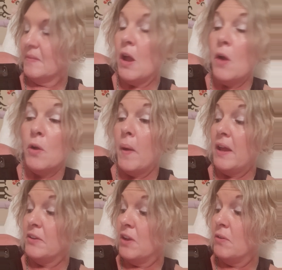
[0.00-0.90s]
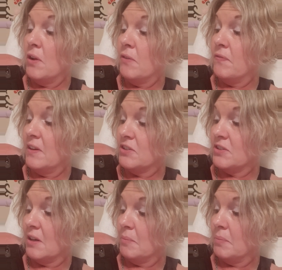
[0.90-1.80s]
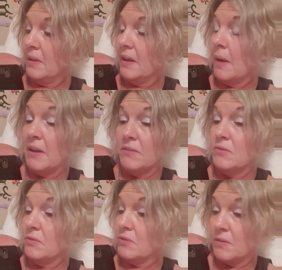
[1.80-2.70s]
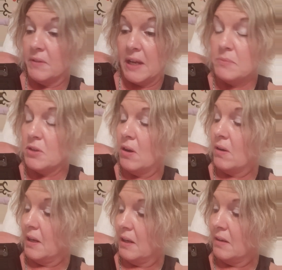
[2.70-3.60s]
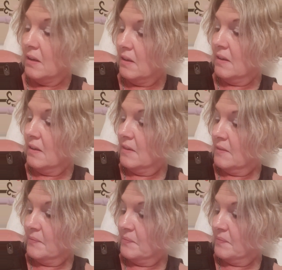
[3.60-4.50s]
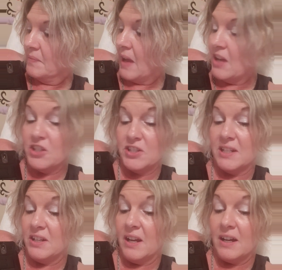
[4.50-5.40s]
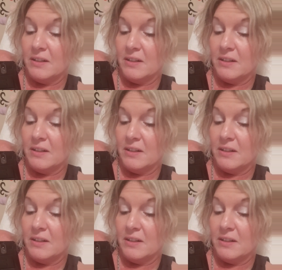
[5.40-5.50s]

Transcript: No, go ahead. No, finish up. Please. I mean, keep talking. I just said yeah.